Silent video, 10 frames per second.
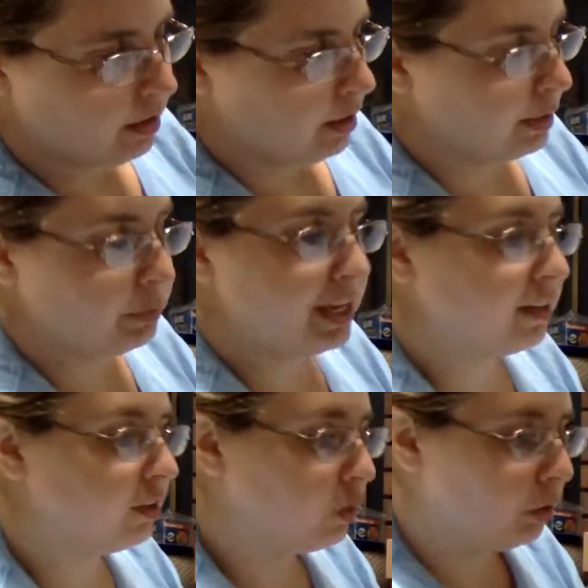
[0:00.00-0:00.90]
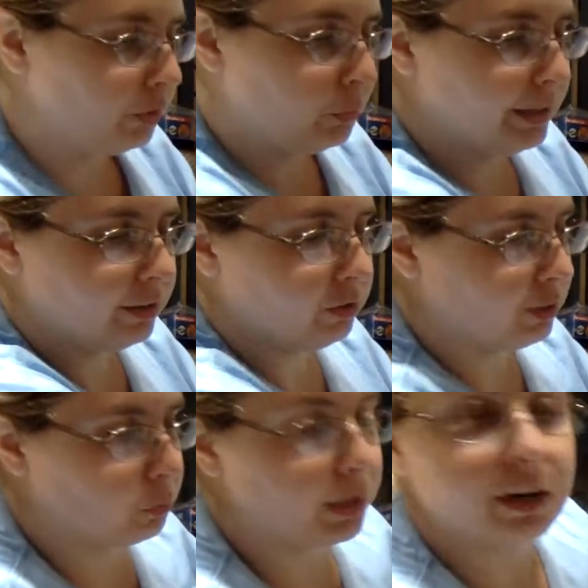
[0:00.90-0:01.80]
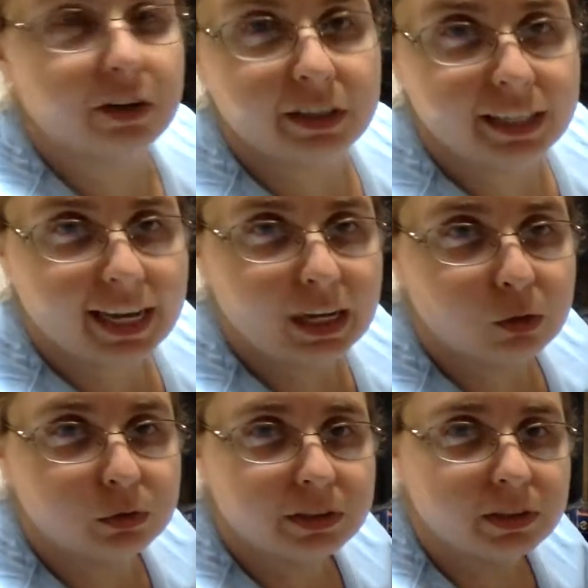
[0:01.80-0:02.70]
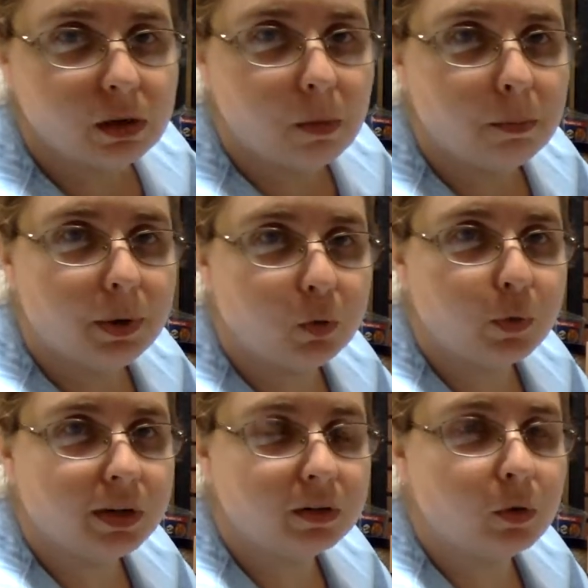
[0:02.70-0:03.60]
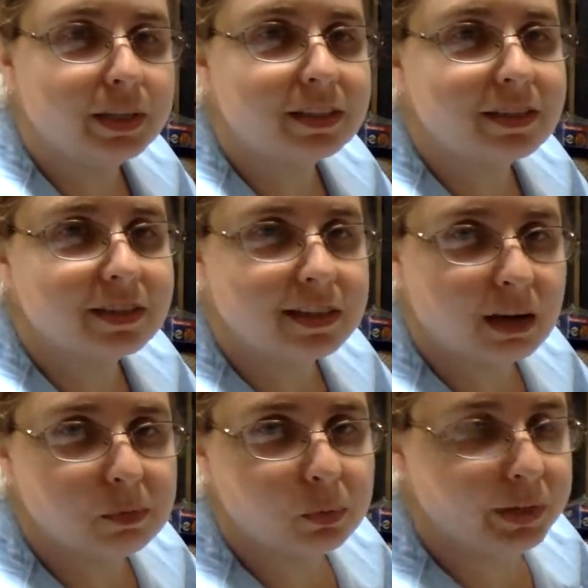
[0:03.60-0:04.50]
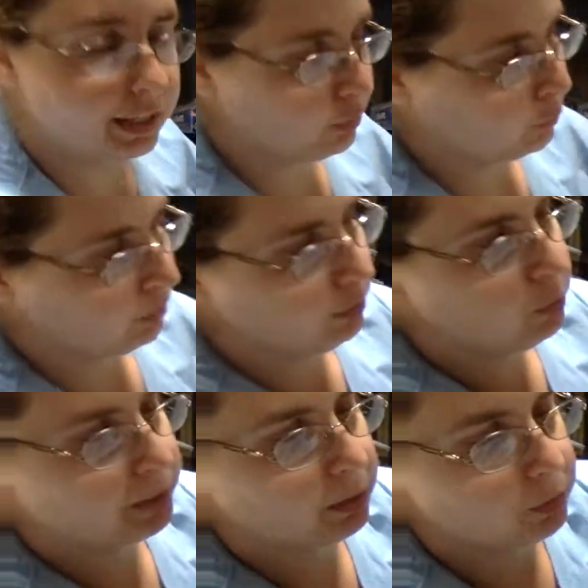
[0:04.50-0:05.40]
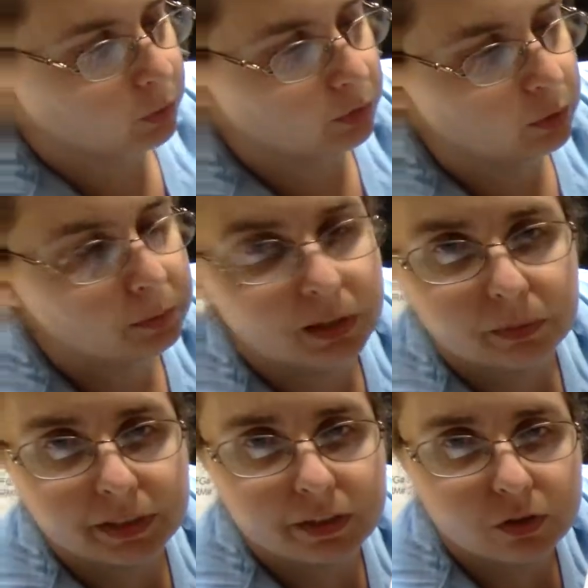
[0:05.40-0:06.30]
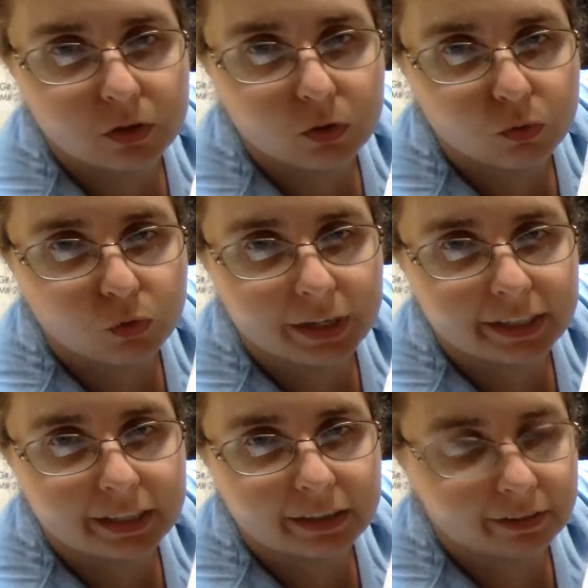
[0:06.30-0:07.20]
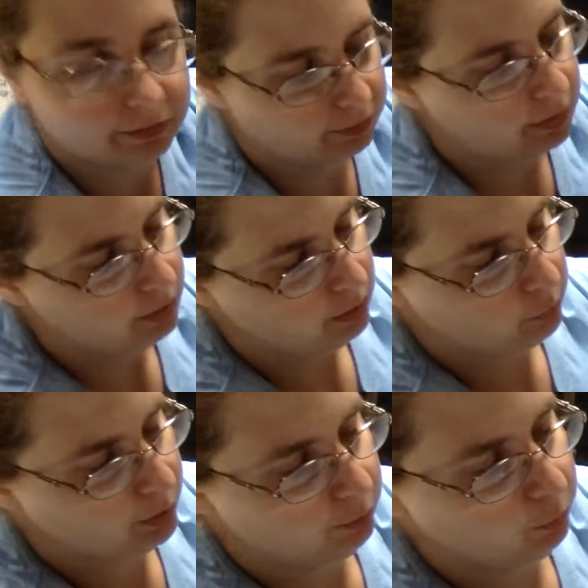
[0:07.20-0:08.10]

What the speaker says: and we're not going to go all the way across. We are going to count, but we are going to stop when we get to aluminum. So aluminum is right here. So we have